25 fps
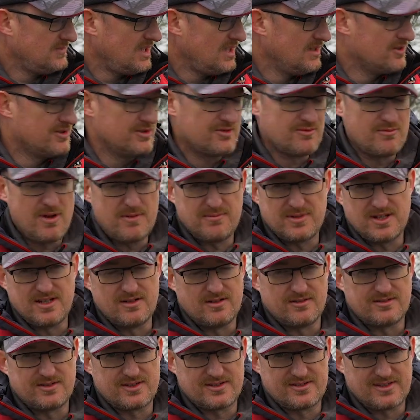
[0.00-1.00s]
Because remember, you're
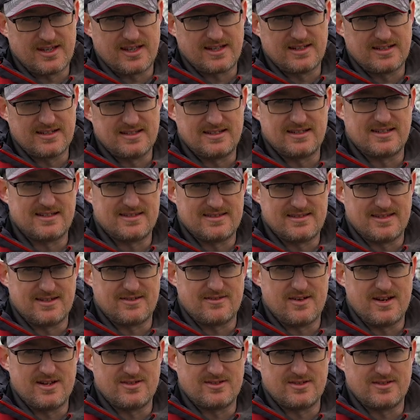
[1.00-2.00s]
not just taking into
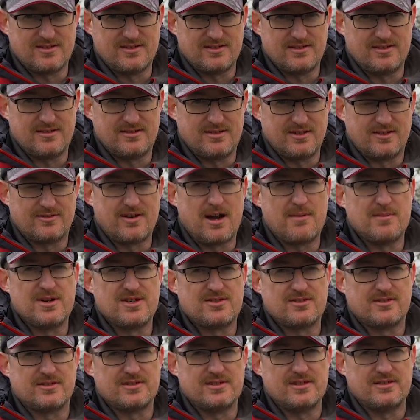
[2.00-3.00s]
consideration the
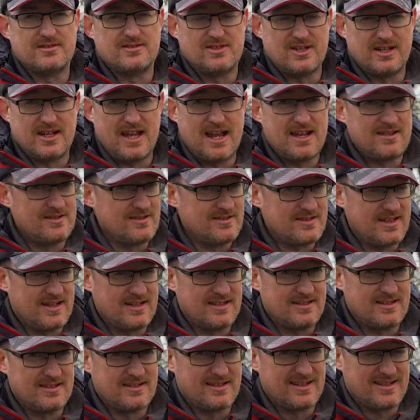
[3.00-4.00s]
grammage on your jig head, you're
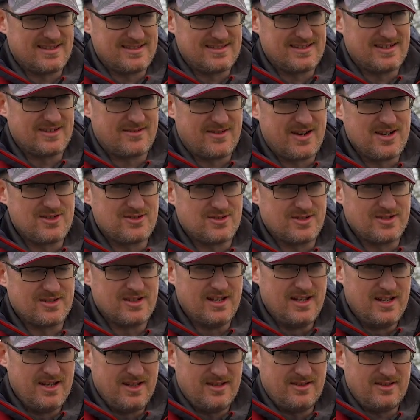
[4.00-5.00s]
taking into consideration
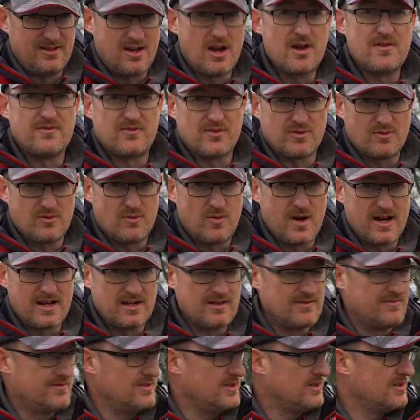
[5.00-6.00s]
the overall
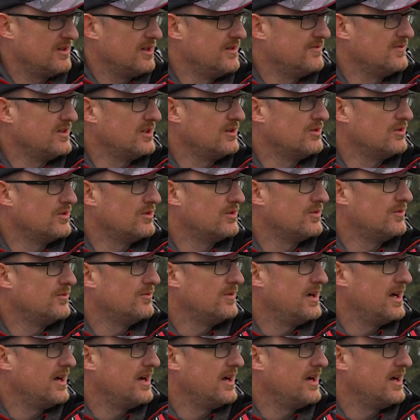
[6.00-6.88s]
weight of your lure.